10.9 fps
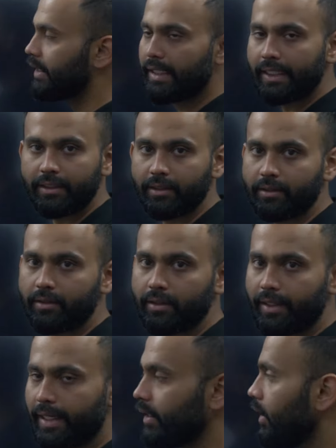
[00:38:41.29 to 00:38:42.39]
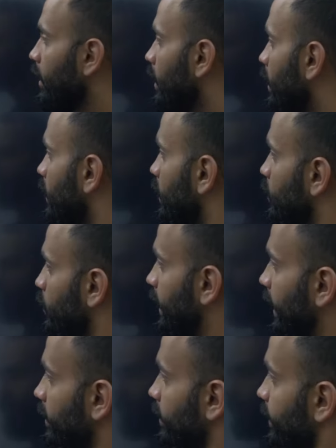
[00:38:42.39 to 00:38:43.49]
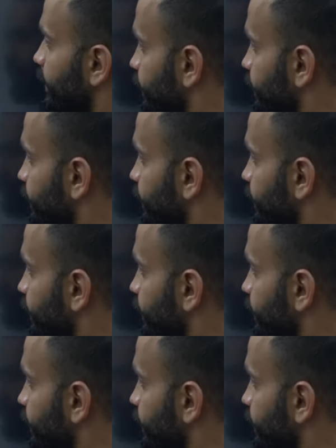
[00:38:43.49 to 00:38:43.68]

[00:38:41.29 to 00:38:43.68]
is decreases, right? So then